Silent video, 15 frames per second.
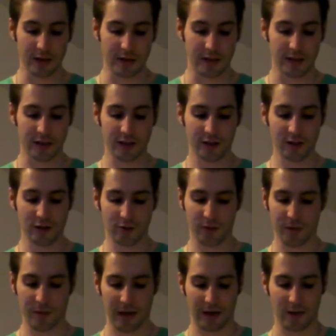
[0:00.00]
He did not
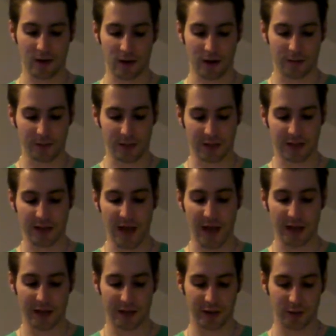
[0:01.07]
remain long, but
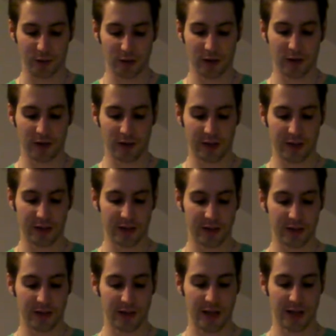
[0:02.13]
said he would look
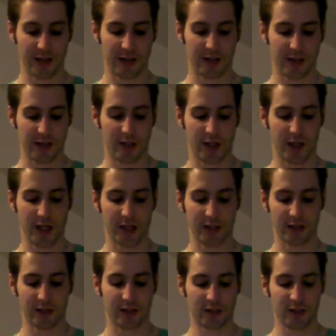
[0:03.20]
in later in the day
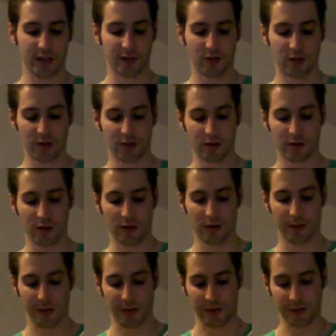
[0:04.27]
and see Lord
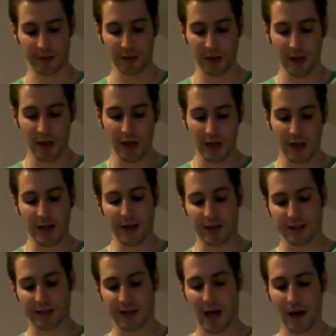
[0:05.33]
Godalming.
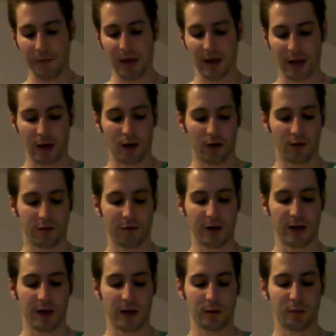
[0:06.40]
His coming, however,
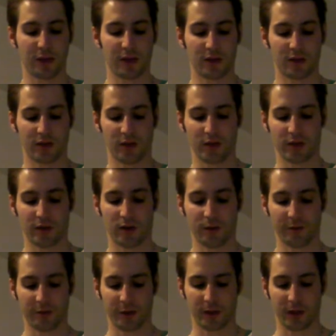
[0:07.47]
had been a certain
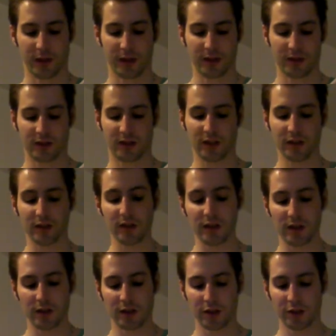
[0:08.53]
comfort to us, since
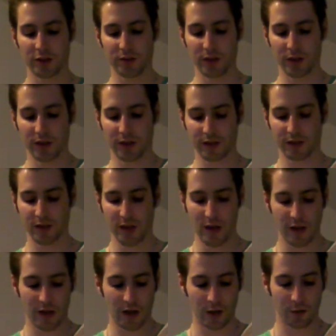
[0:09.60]
it assured us
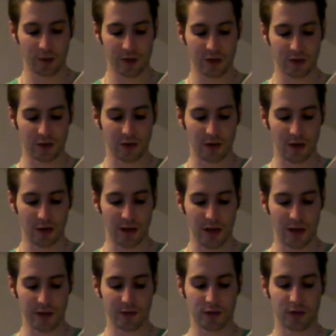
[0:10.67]
that we should not
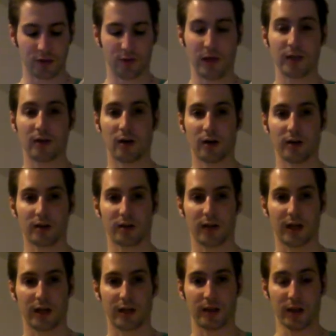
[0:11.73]
have to dread
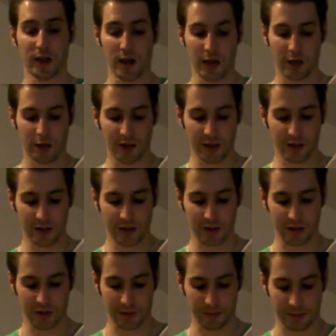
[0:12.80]
hostile
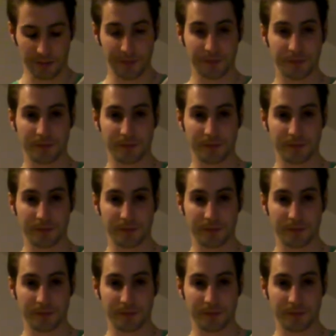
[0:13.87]
criticism